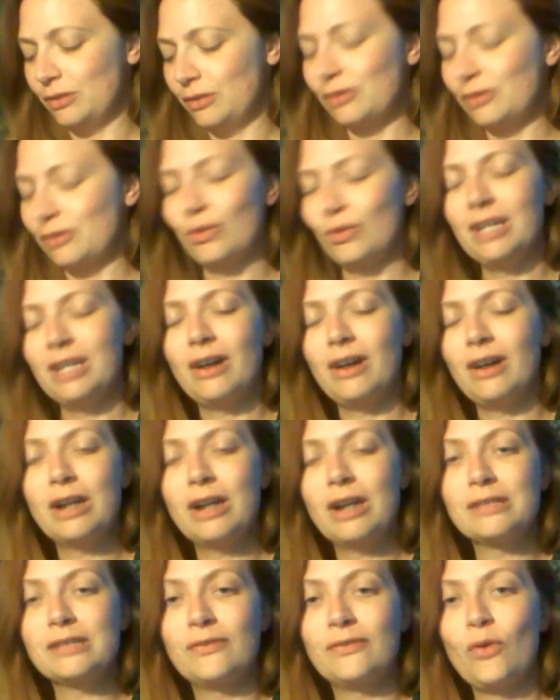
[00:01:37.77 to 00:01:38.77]
3 cards
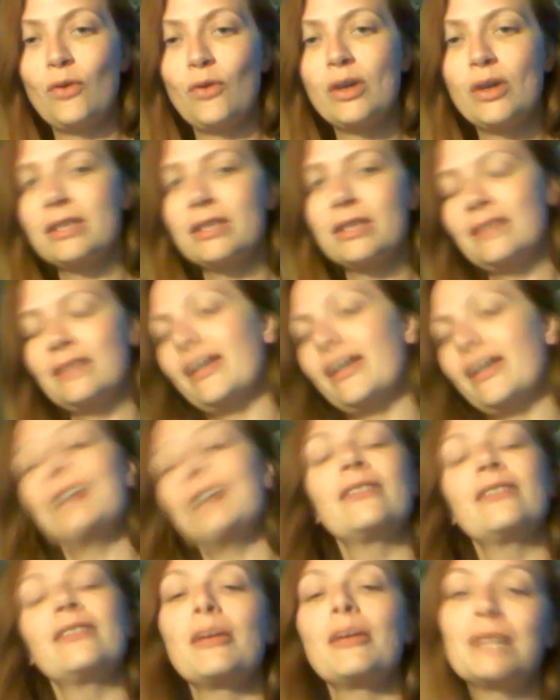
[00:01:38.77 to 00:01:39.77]
for the Divine
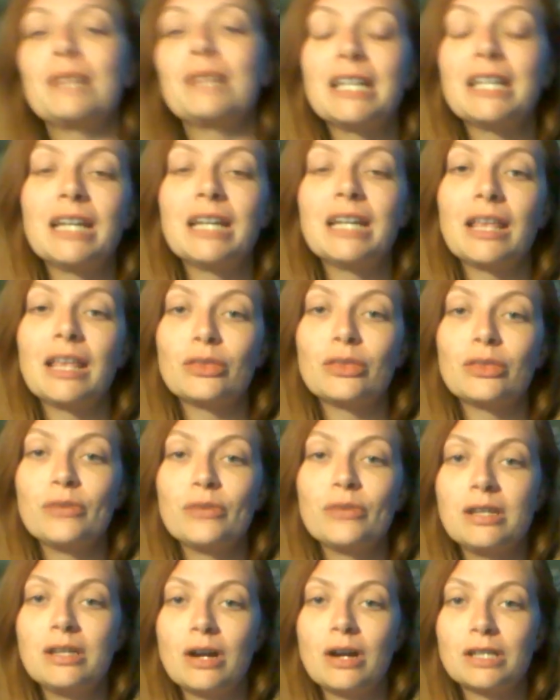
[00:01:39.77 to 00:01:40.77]
Feminine and 3
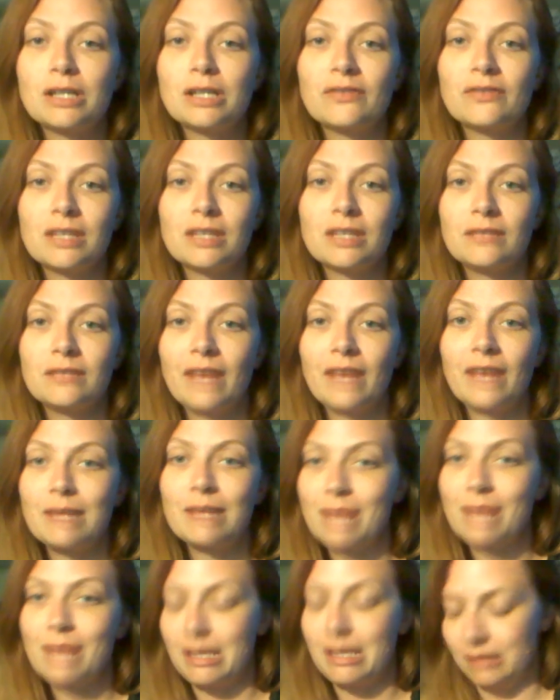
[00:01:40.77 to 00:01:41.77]
cards for the Divine
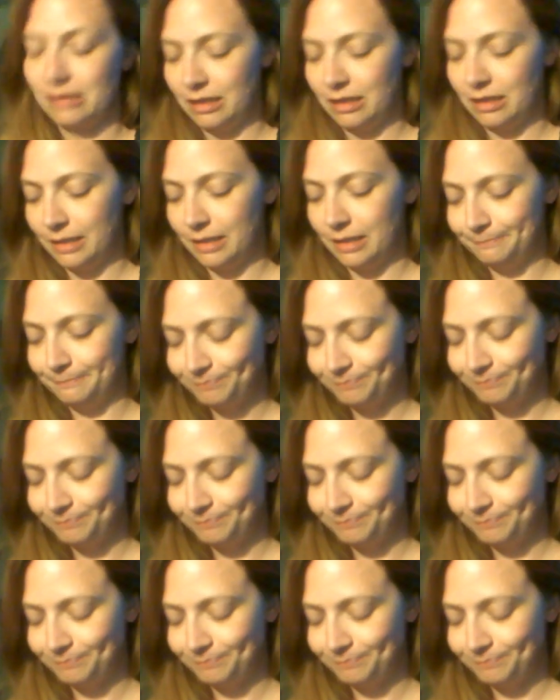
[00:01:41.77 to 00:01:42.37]
Masculine.